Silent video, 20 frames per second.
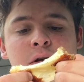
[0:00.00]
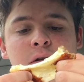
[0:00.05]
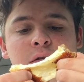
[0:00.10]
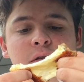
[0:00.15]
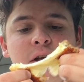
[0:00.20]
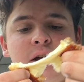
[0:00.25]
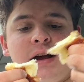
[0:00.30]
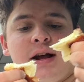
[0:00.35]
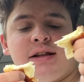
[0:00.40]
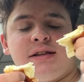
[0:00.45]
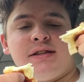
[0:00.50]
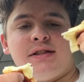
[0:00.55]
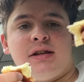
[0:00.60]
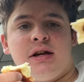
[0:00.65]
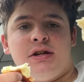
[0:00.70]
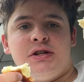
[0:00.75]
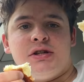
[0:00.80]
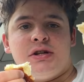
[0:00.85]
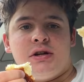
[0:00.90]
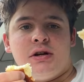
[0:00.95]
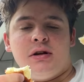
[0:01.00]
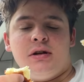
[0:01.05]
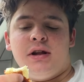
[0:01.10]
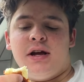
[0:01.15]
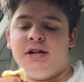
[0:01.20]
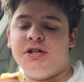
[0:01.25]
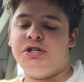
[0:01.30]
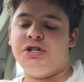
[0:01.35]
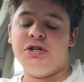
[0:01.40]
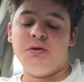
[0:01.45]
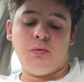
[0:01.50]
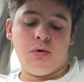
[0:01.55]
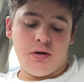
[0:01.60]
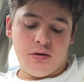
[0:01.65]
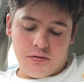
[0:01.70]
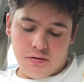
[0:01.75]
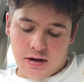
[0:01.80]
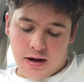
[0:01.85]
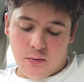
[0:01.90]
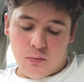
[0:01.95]
They got such a nice cheese.
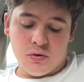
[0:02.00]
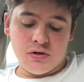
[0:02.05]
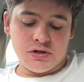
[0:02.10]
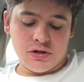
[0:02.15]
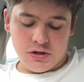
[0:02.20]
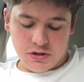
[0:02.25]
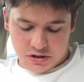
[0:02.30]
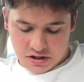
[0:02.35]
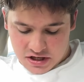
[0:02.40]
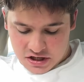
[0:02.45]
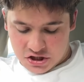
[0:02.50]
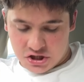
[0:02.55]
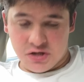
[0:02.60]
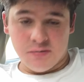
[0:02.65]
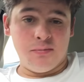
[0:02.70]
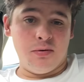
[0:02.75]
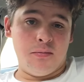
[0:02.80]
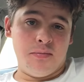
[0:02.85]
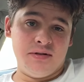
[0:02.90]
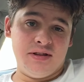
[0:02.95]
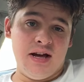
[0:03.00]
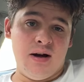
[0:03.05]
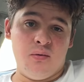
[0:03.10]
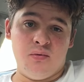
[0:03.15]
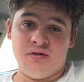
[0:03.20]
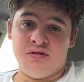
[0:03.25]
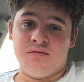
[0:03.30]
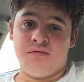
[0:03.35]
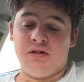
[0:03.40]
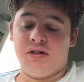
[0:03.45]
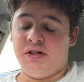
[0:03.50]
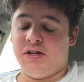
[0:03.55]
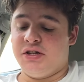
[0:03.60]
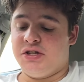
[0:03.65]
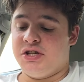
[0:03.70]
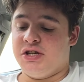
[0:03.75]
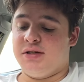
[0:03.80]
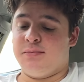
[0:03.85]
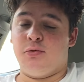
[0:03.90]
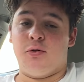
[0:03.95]
Well, I was gonna say cheese bowl, but that wasn't really a
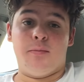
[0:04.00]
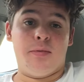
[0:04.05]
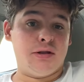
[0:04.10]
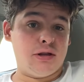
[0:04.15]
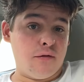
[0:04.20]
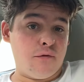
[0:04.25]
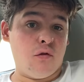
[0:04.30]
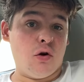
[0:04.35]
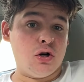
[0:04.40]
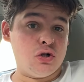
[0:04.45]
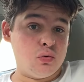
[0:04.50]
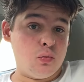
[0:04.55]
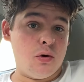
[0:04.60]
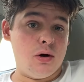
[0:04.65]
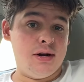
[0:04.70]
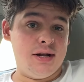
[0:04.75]
cheese bowl. But the first one,